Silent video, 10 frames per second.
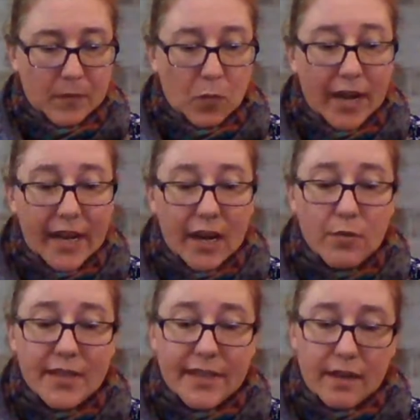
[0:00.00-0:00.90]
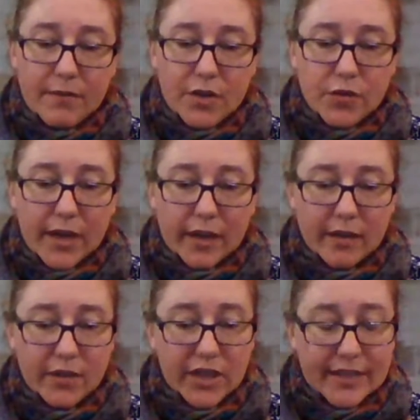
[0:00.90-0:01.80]
When he had received the drink,
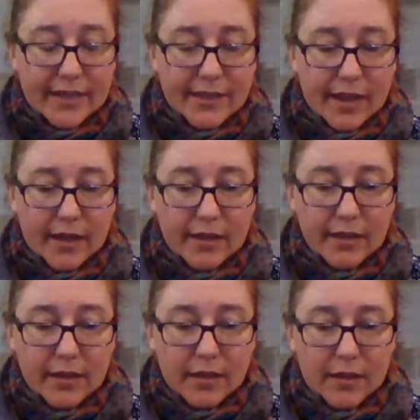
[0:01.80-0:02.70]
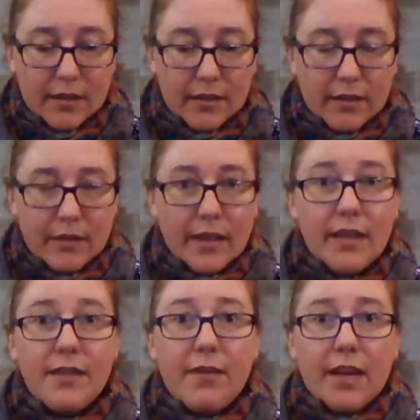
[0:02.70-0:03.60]
Jesus said,
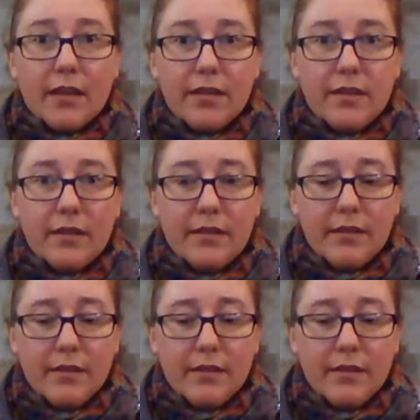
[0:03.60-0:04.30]
"It is finished."